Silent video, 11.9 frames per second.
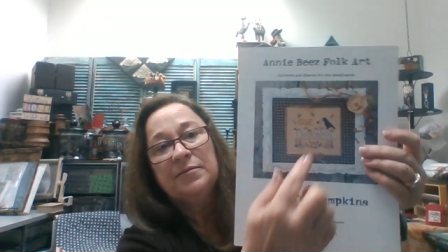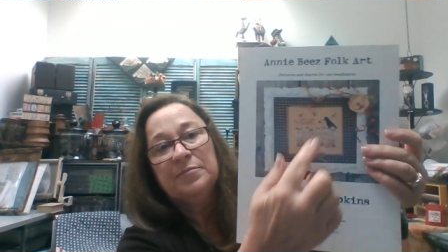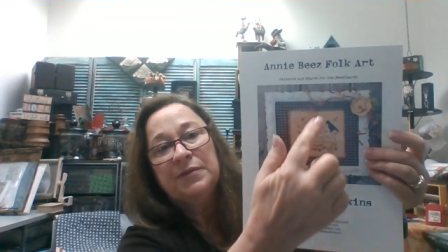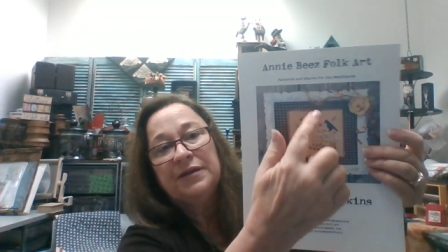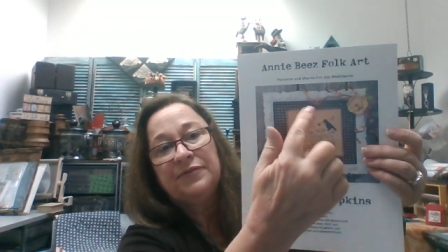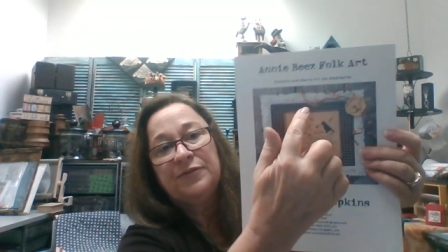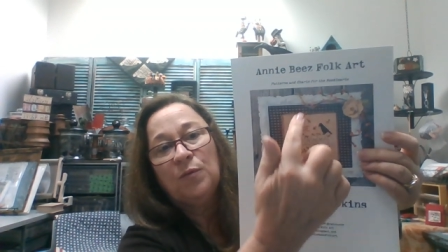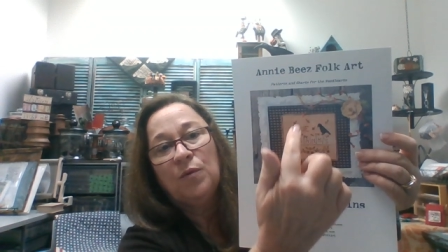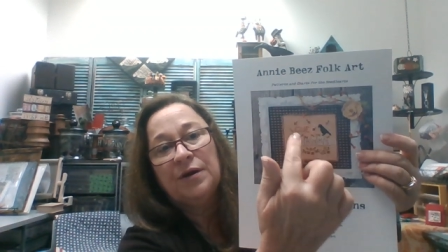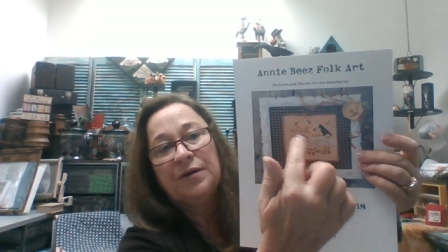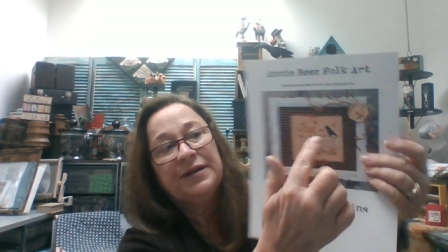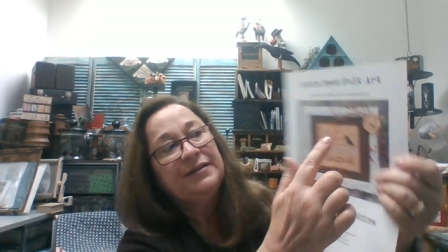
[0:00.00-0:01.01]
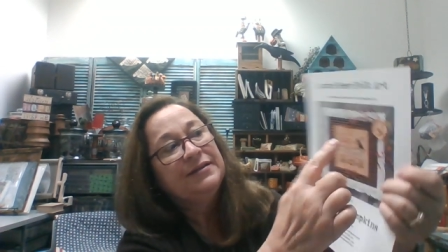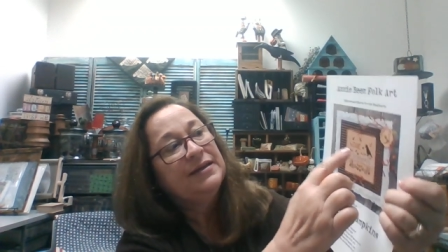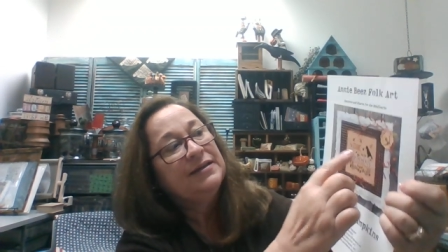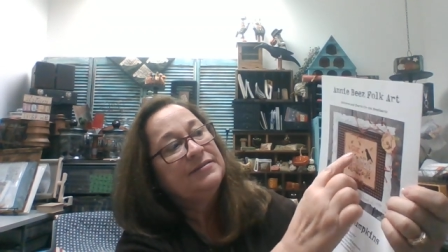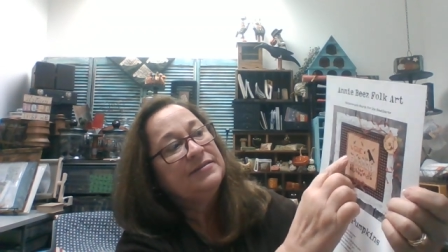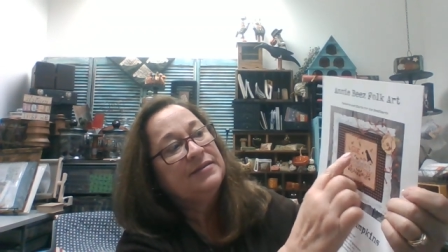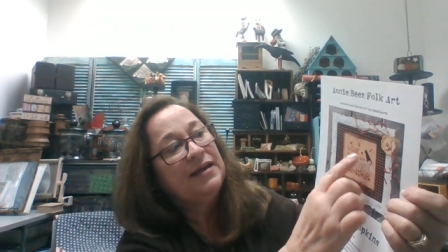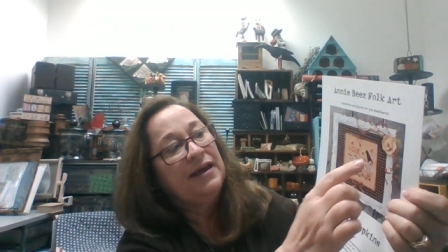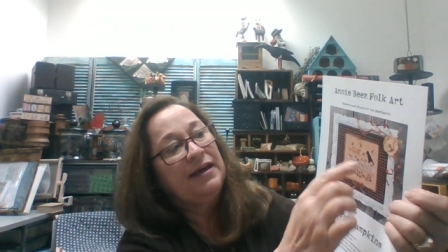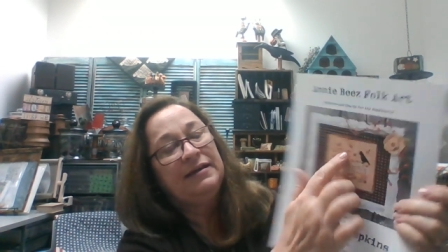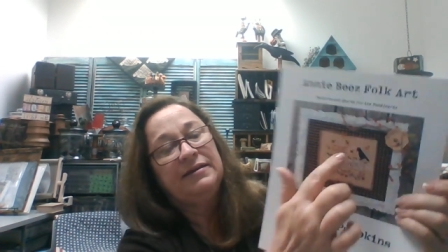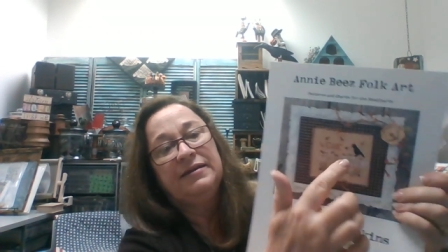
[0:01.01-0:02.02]
but the wording does
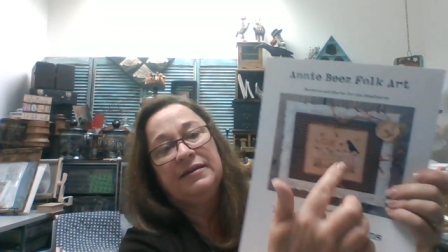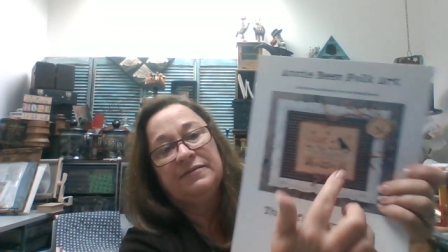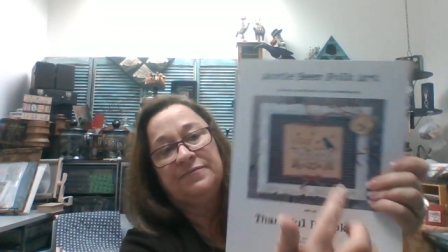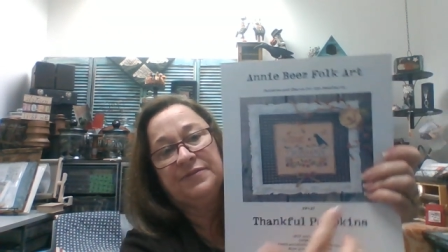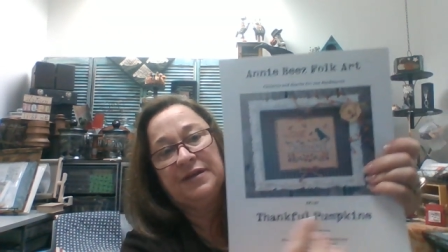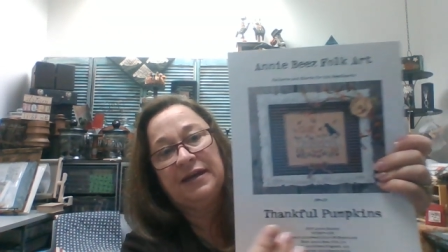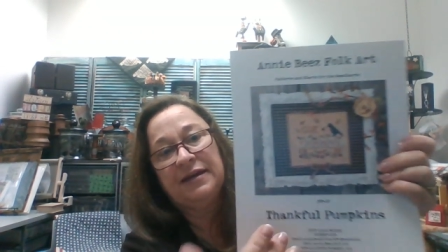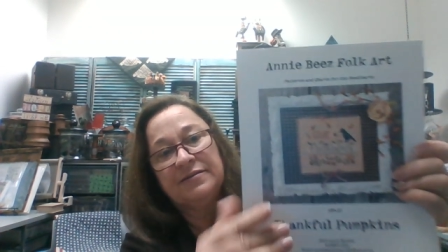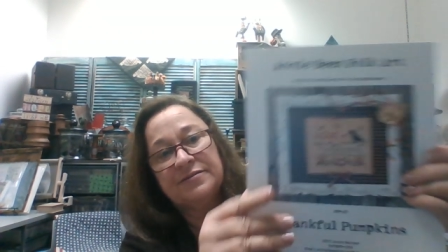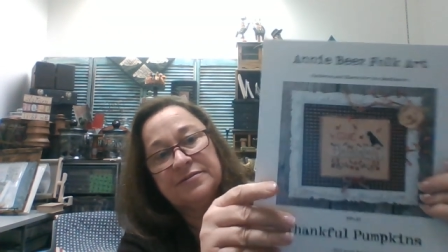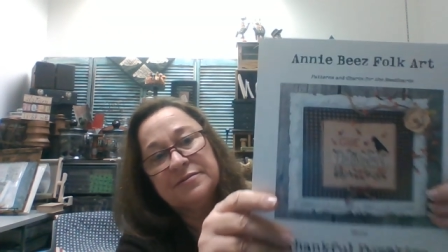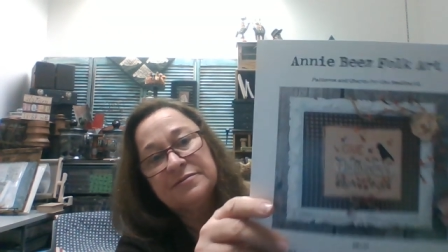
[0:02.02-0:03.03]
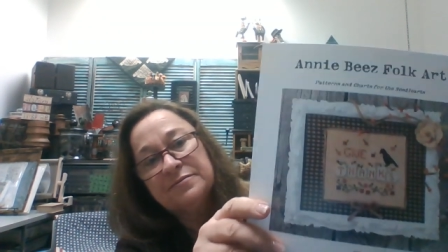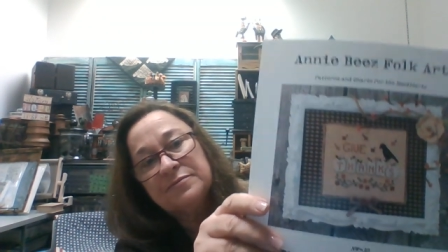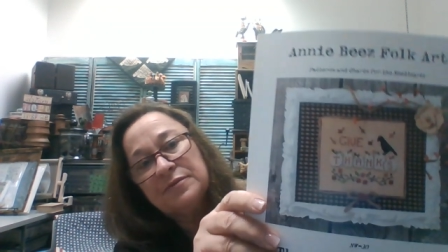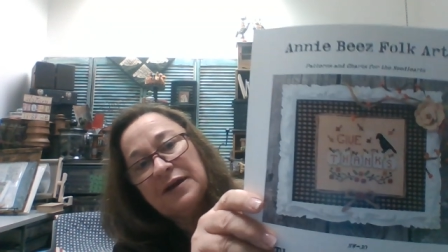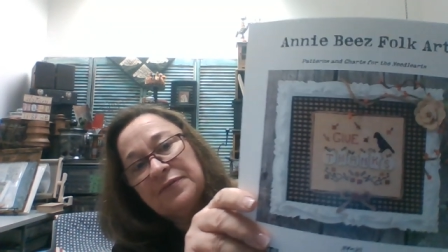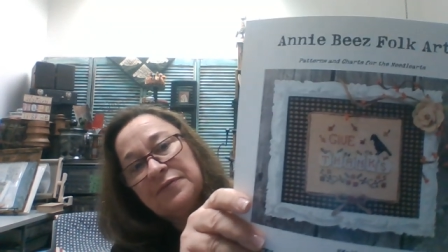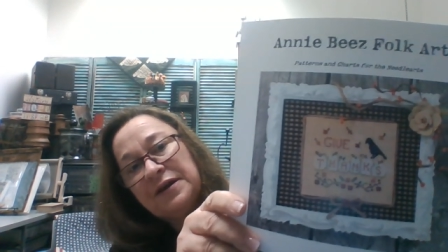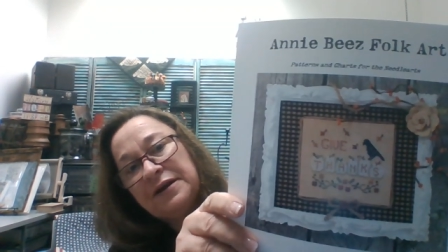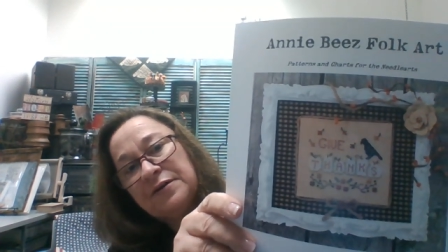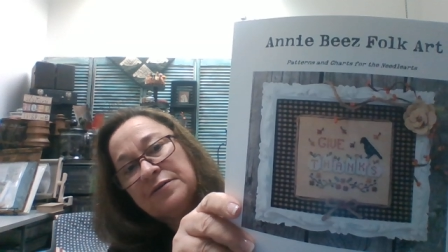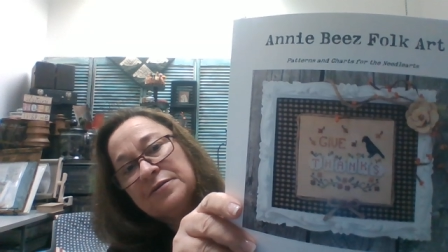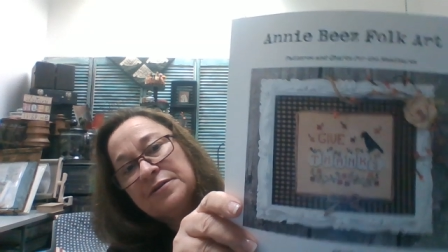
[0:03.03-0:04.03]
say give thanks right
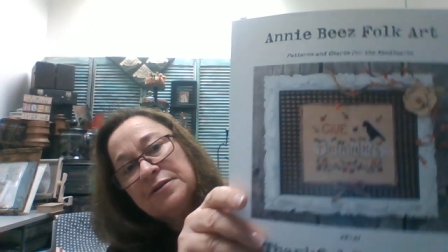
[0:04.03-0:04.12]
there.